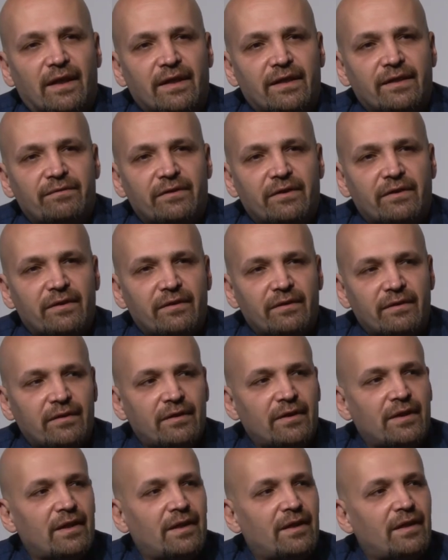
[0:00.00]
I never
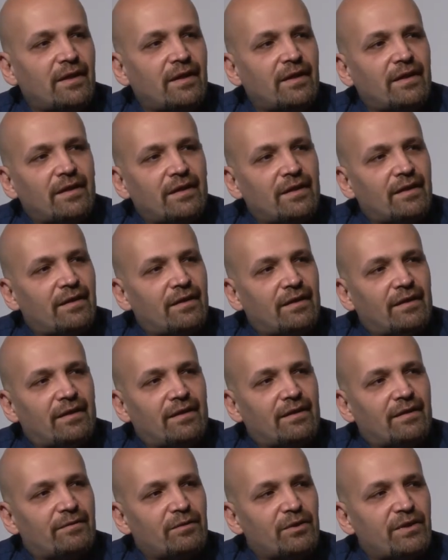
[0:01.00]

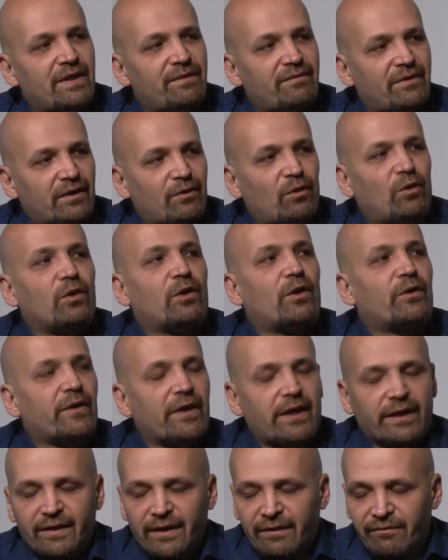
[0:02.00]
uh, received a call, or
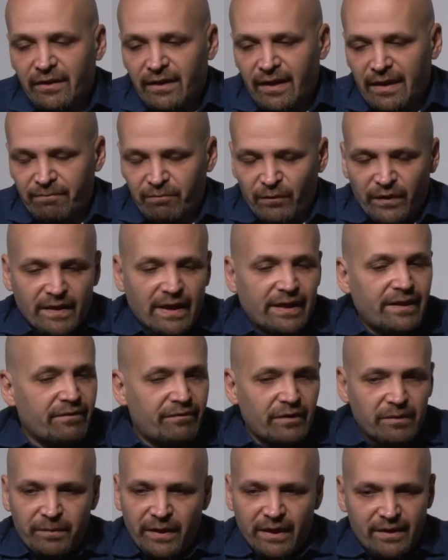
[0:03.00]
I never, um, they
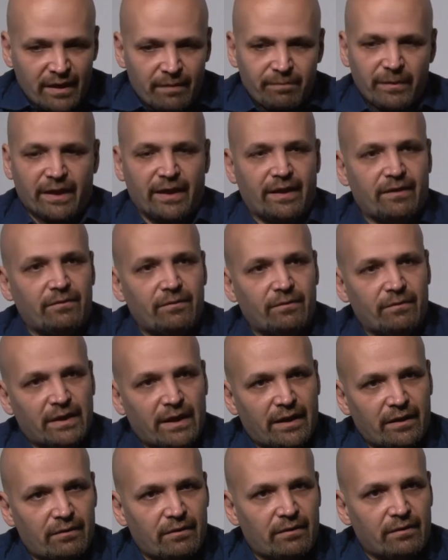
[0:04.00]
never picked up again when
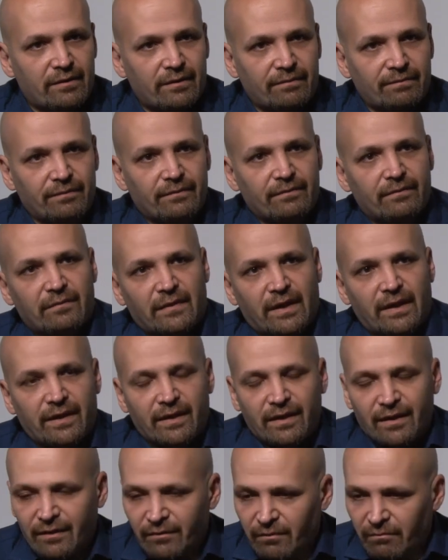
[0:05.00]
I called.
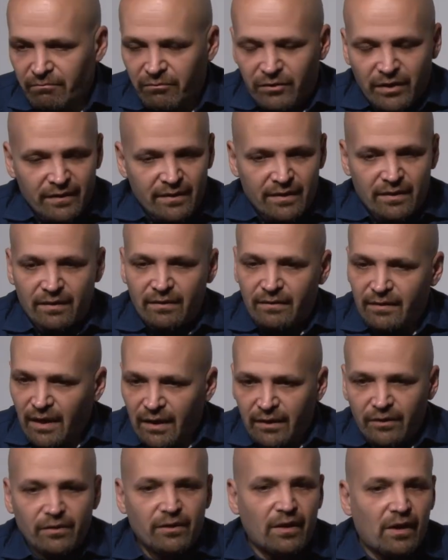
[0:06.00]
Like you just
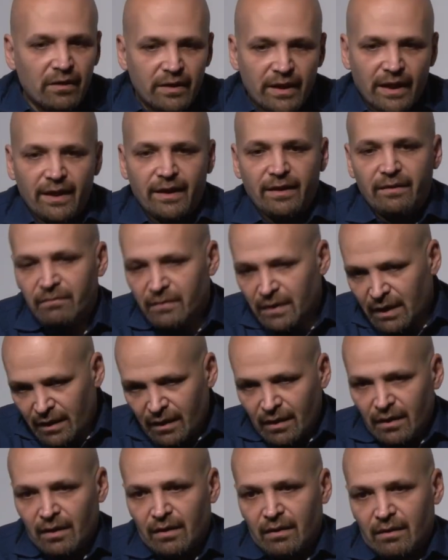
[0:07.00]
tell you, okay,
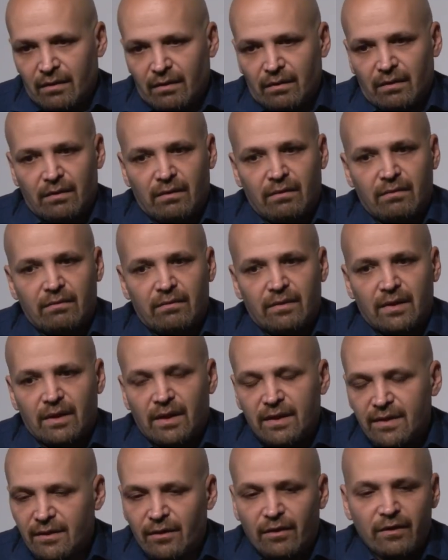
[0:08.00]
uh,
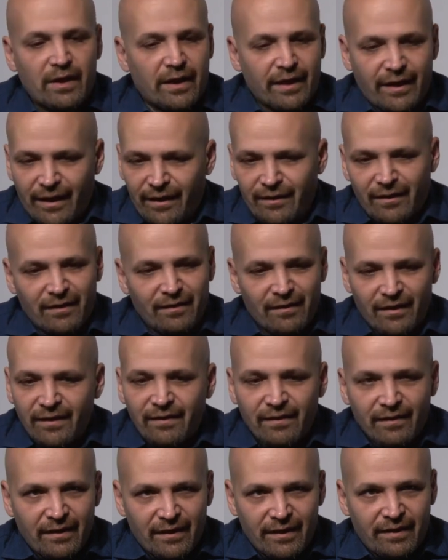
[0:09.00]
let's talk again, and
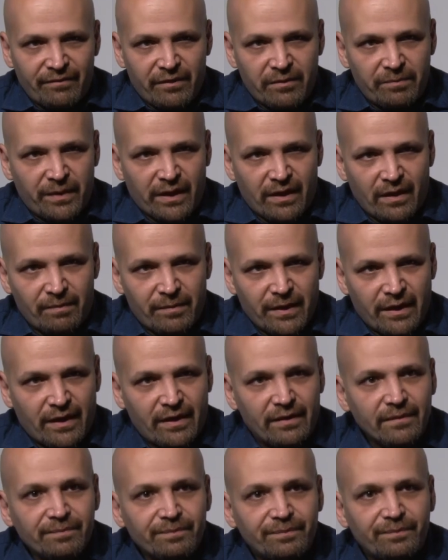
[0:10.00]
then they never pick up
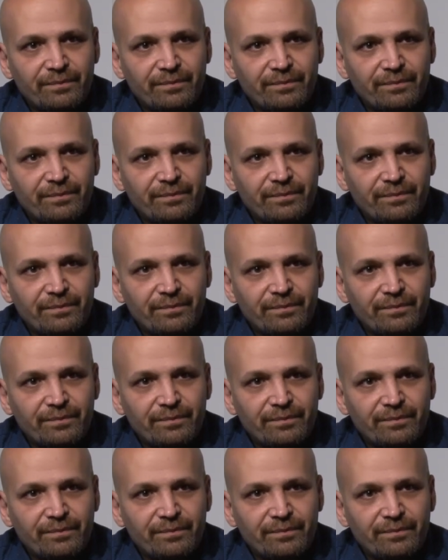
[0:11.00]
again.